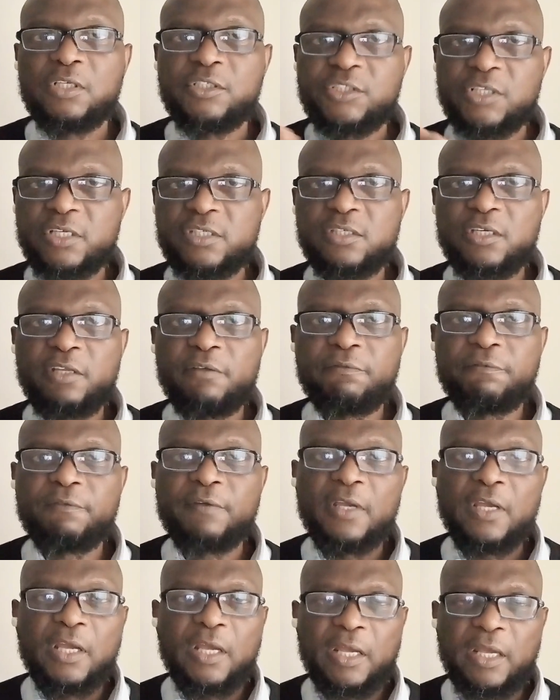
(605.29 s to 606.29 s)
Just leave
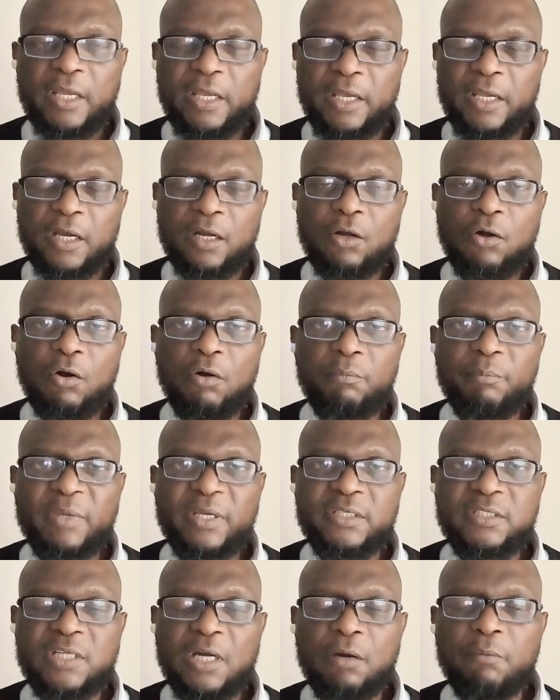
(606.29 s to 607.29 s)
a
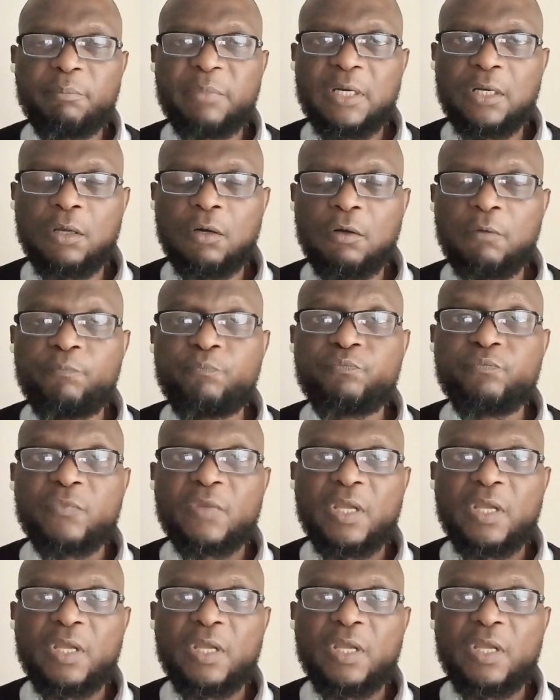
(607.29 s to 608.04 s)
comment down below,